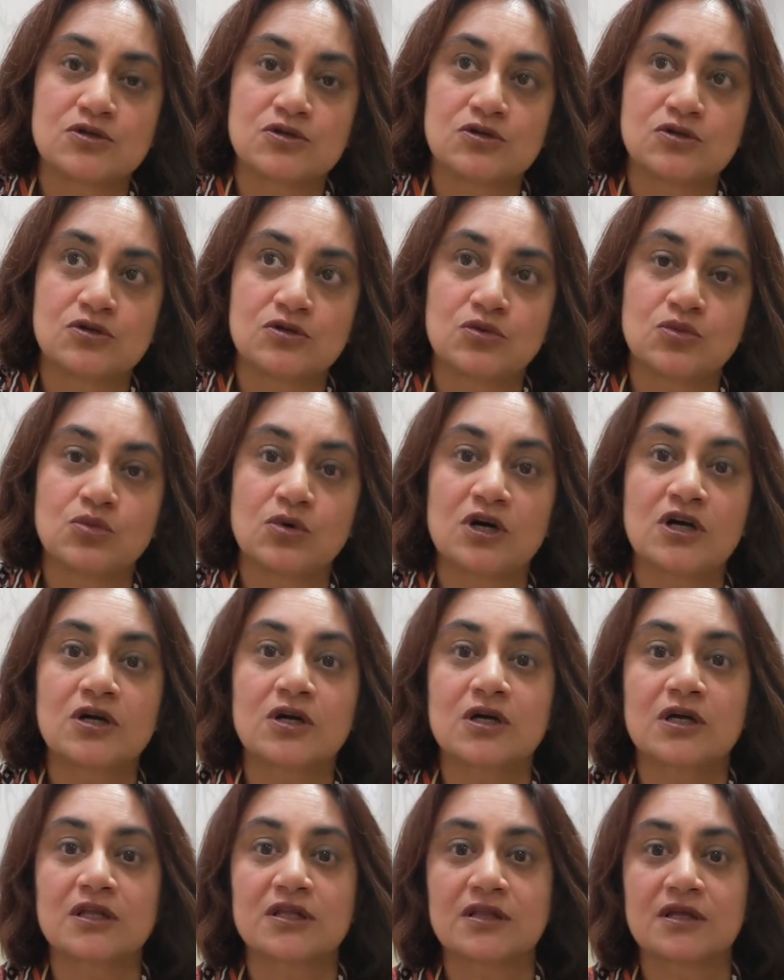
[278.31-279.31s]
to work
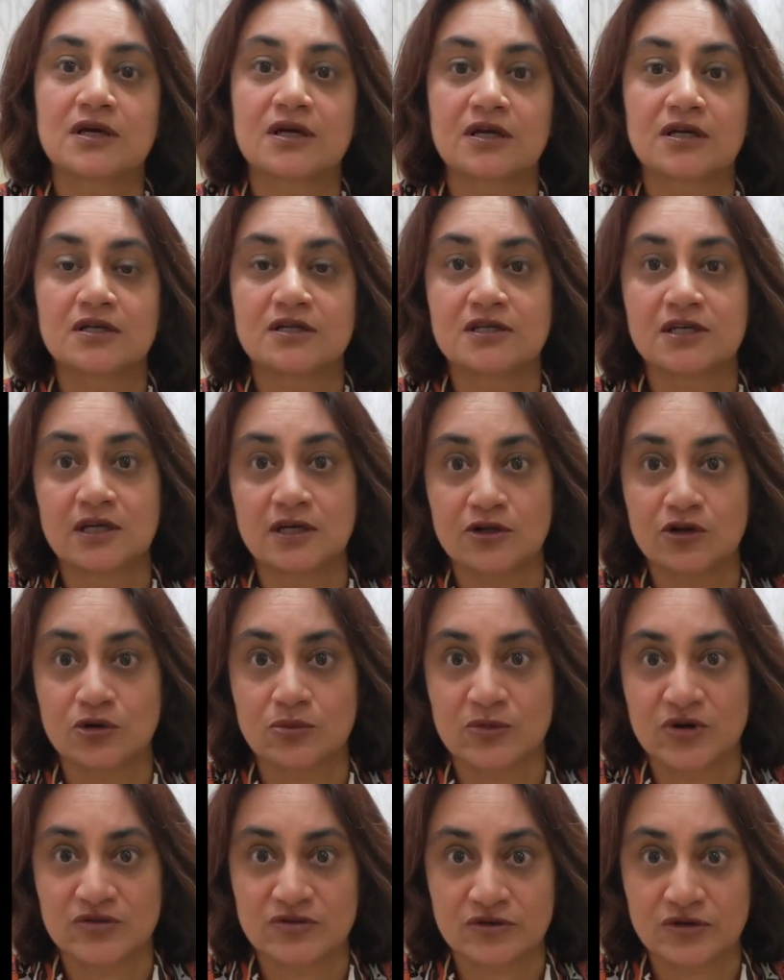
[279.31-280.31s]
in the
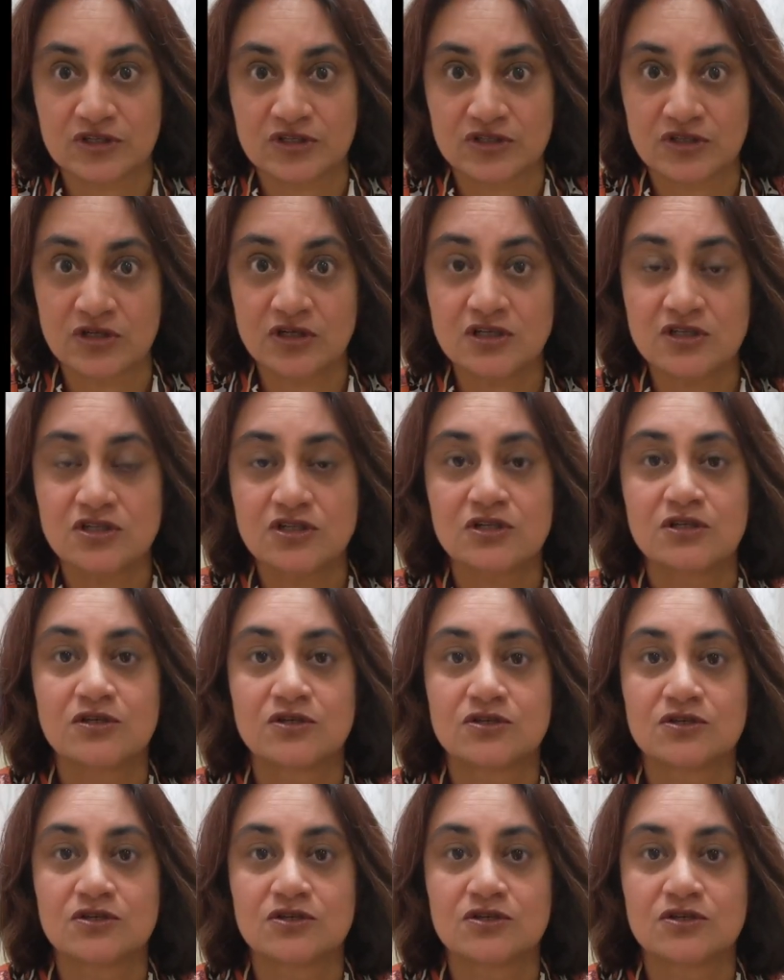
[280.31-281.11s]
continuum of research,